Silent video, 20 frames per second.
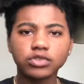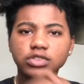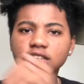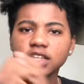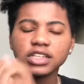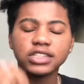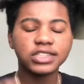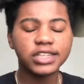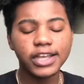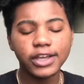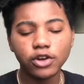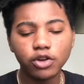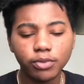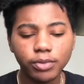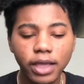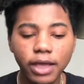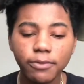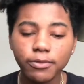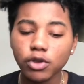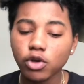to the channel,
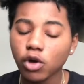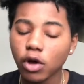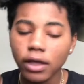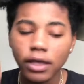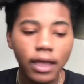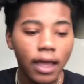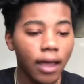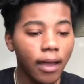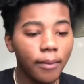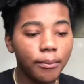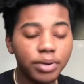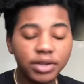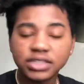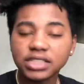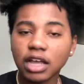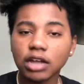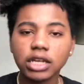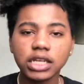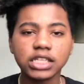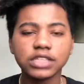man. we going to
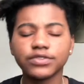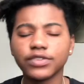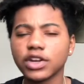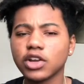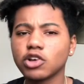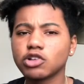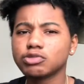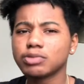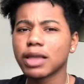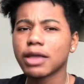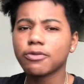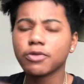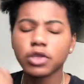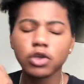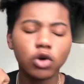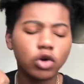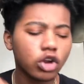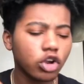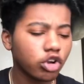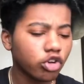push out these videos, man. we
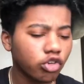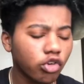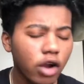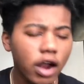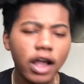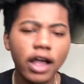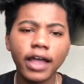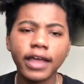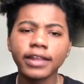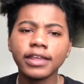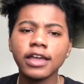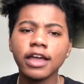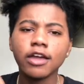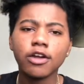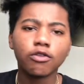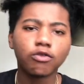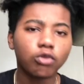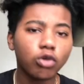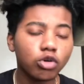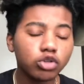on a grind.
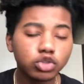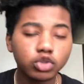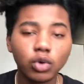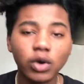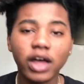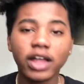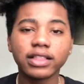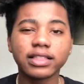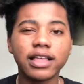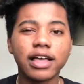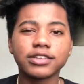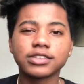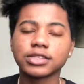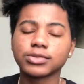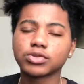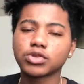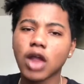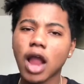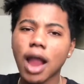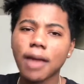Roll to
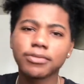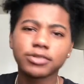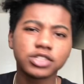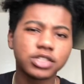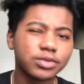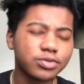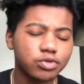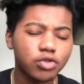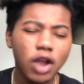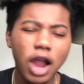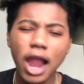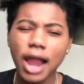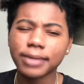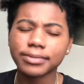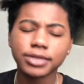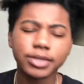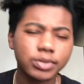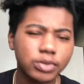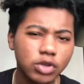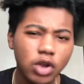100,000 subscribers.
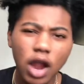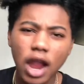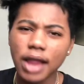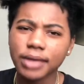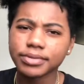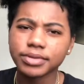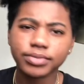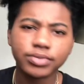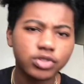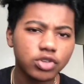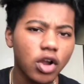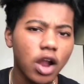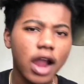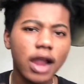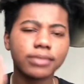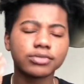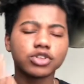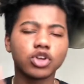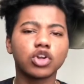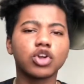Subscribe, subscribe,
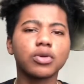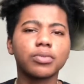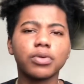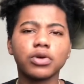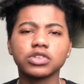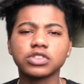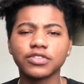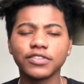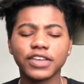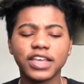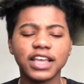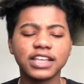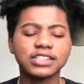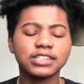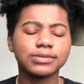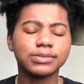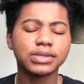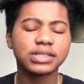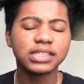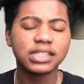subscribe. Turn on post
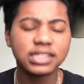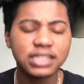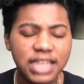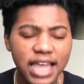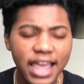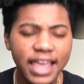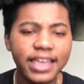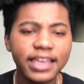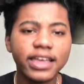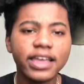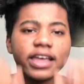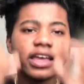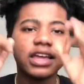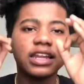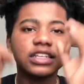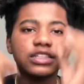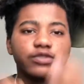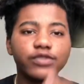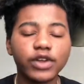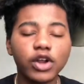notifications. But today,
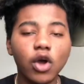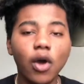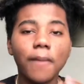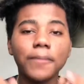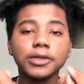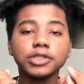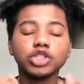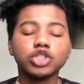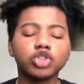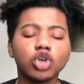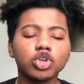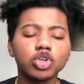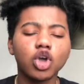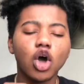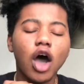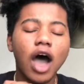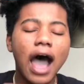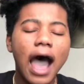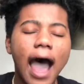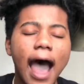in this video, I'm going to show
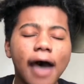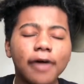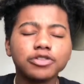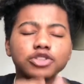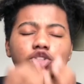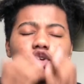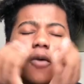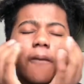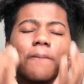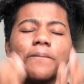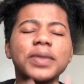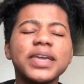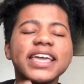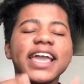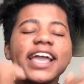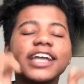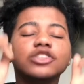y'all how to be a